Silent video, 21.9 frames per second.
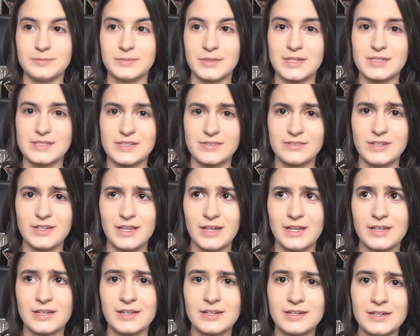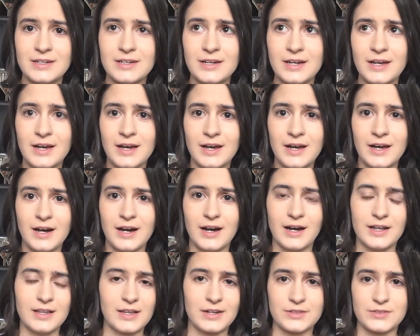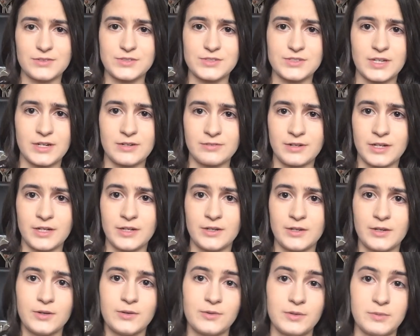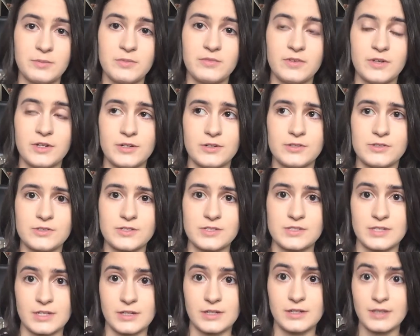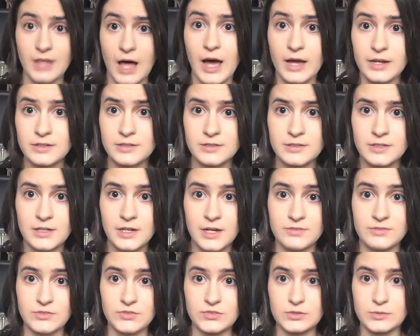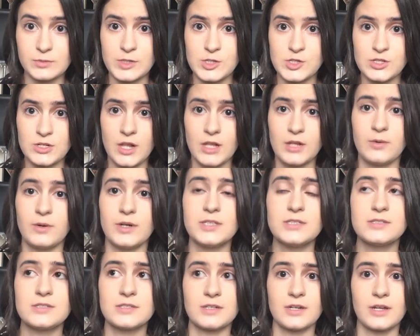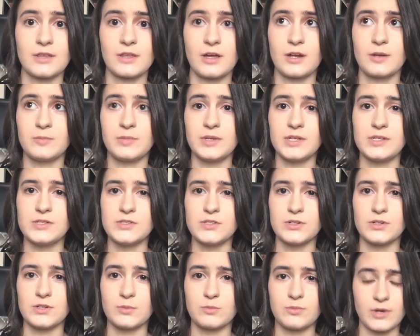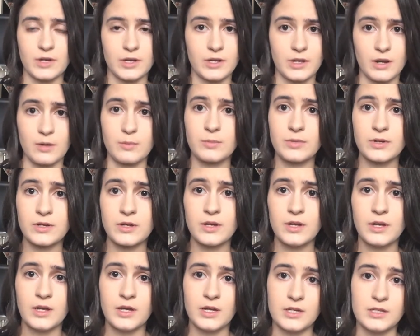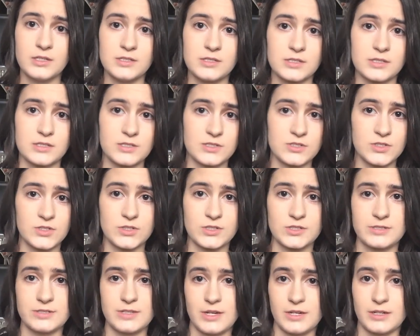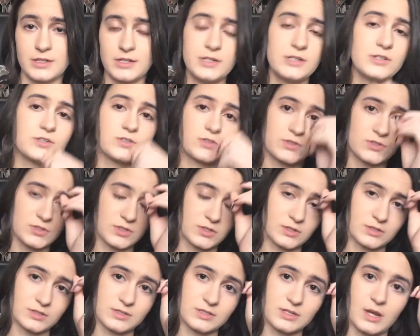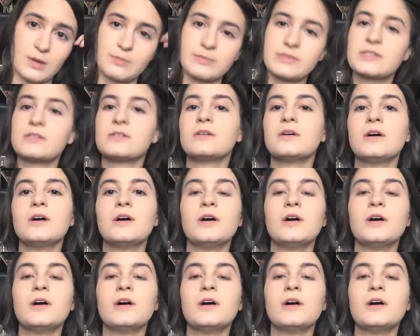because I feel like a lot of those get ready with me videos, it's like a lot of information all at once, and I thought it'd be easier to break it up into certain techniques or certain steps